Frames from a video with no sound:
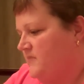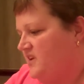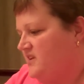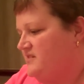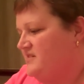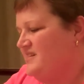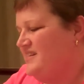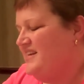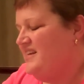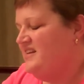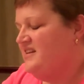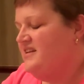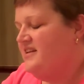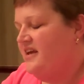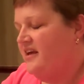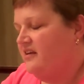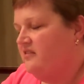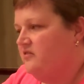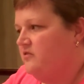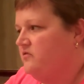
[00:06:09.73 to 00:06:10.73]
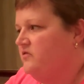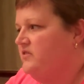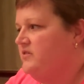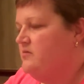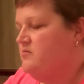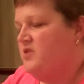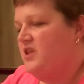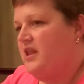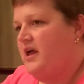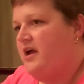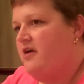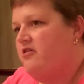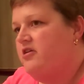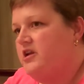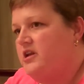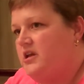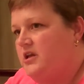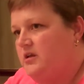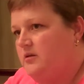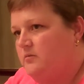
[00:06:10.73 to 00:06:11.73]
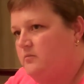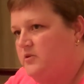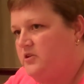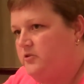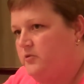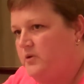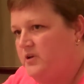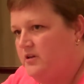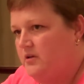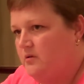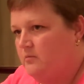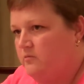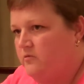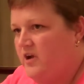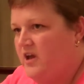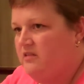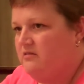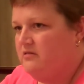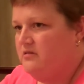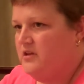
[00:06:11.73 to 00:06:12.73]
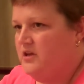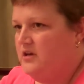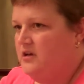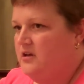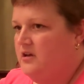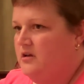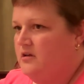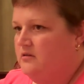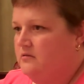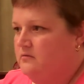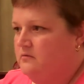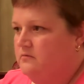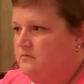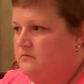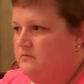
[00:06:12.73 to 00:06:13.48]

it's an index of similarity between them rather than a